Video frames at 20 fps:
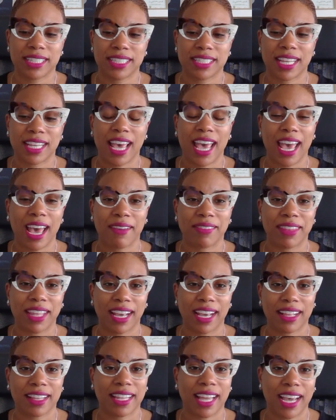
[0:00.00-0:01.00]
to have
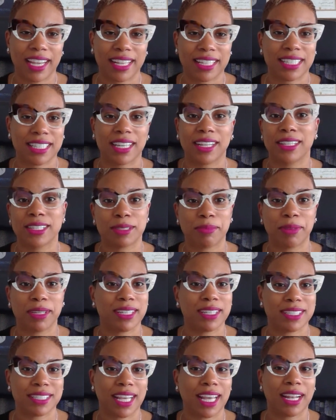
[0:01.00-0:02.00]
that clientele is
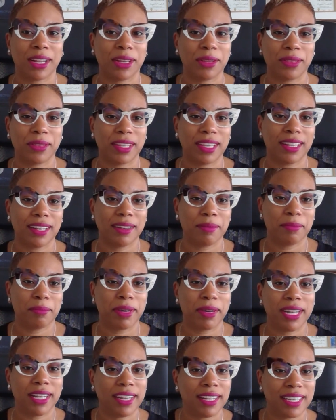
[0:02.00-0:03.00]
because I know that
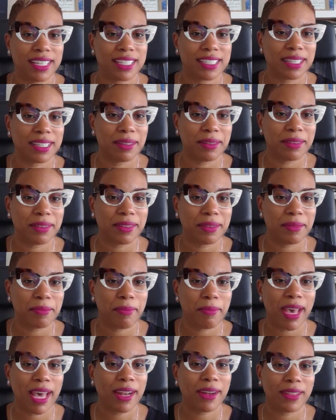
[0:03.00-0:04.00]
money doesn't
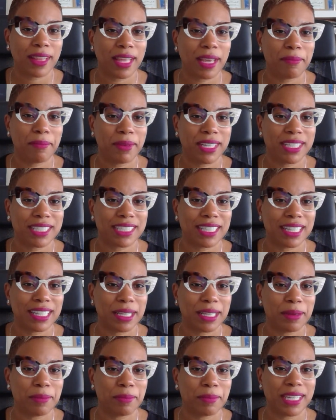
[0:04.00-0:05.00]
matter that much to
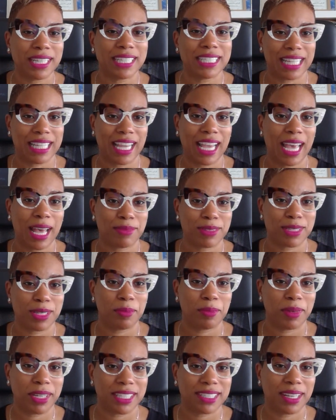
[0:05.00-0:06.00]
them because they have so
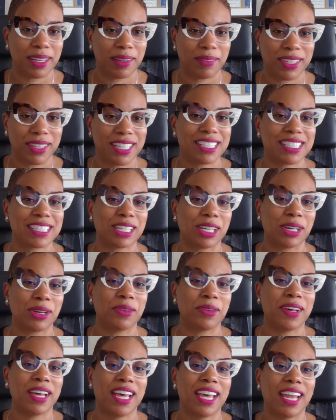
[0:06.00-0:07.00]
much of it.
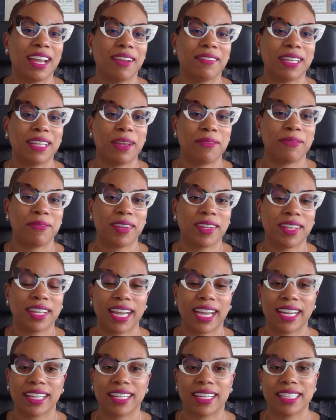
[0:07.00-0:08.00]
So if they feel
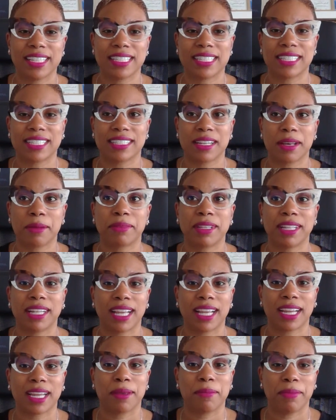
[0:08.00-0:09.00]
like it's something
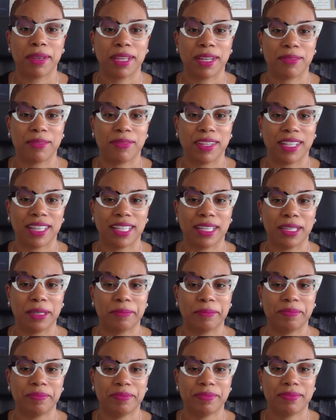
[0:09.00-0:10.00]
that can benefit
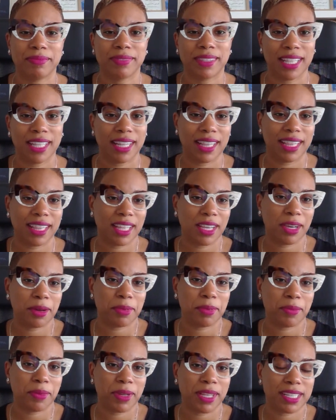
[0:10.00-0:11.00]
them, then they'll
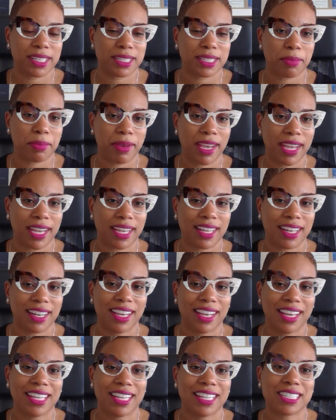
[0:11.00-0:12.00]
be willing to pay it.
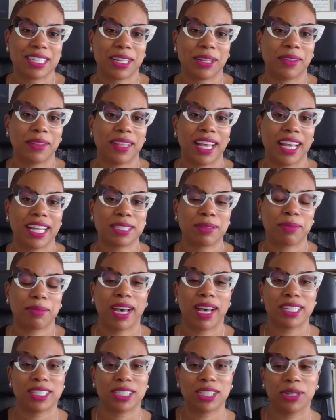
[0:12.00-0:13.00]
So that's
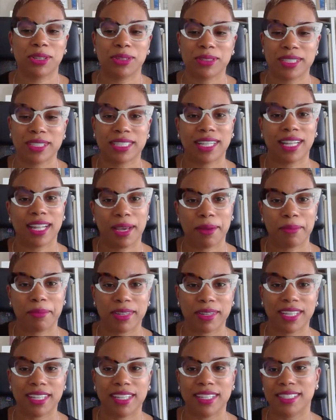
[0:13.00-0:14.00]
why I chose
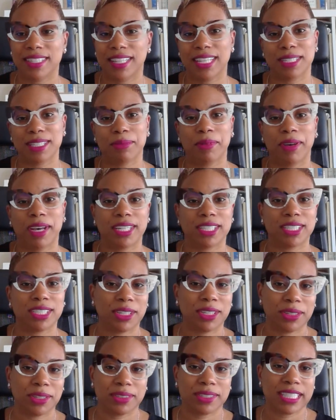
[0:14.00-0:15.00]
celebrities. That's why I
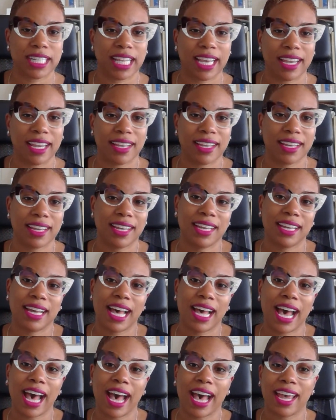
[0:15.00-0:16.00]
chose like
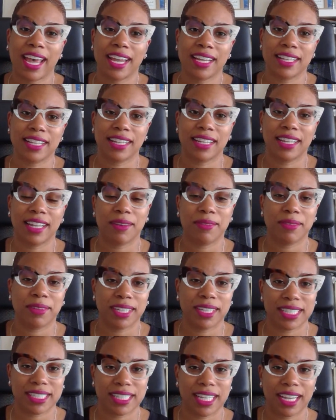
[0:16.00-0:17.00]
high level
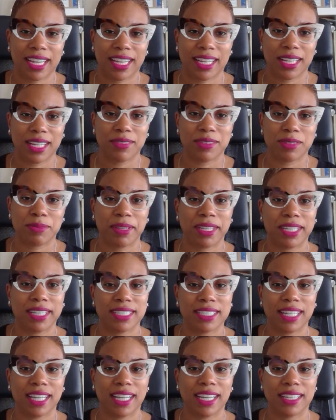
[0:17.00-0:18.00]
executives,
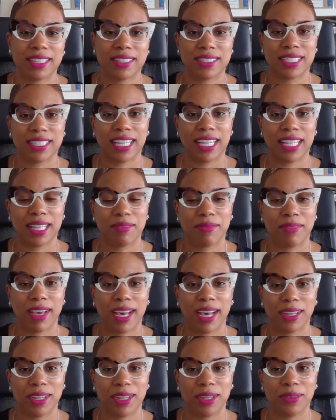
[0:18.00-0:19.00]
because they understand the
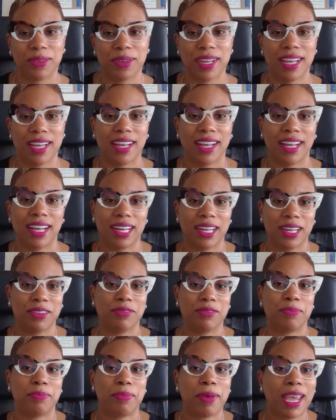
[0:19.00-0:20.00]
value
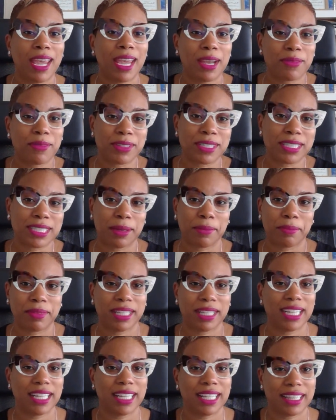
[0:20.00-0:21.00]
of paying for
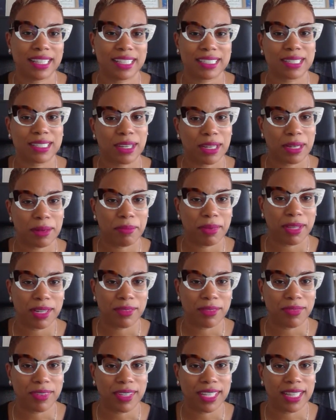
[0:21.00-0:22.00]
something that's going to
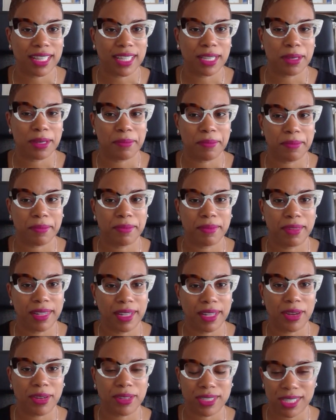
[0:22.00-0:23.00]
benefit them
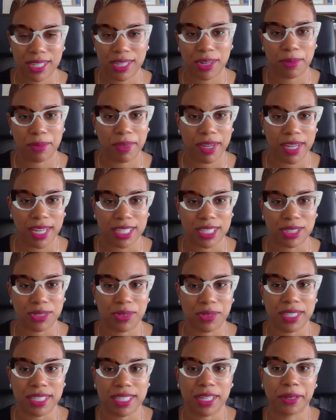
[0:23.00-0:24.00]
long term and
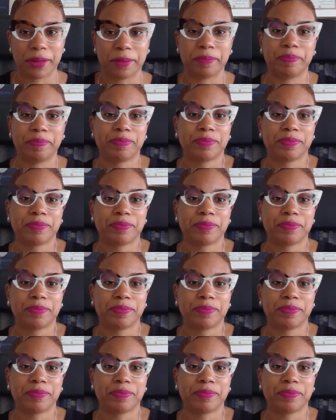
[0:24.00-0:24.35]
short term.